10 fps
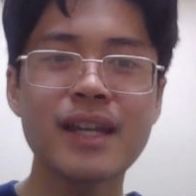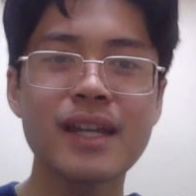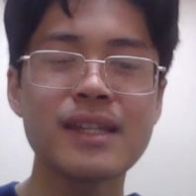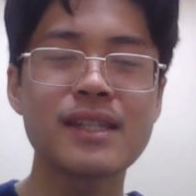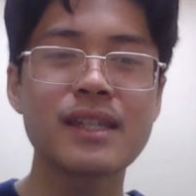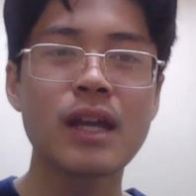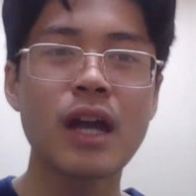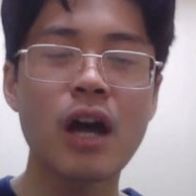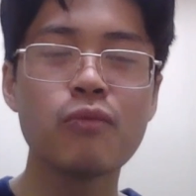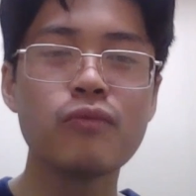is
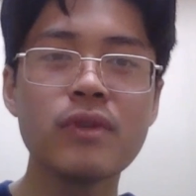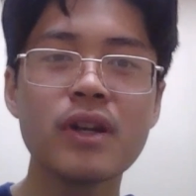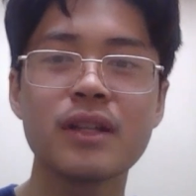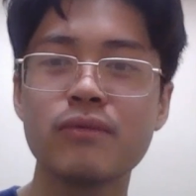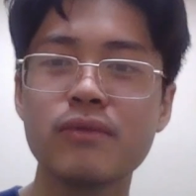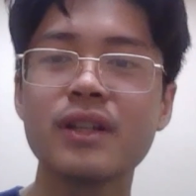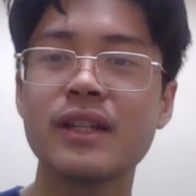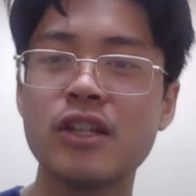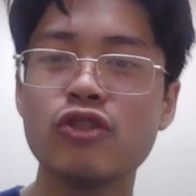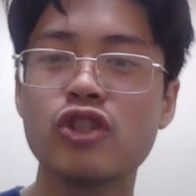a really, really
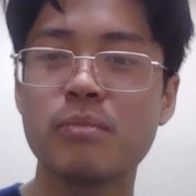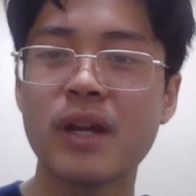huge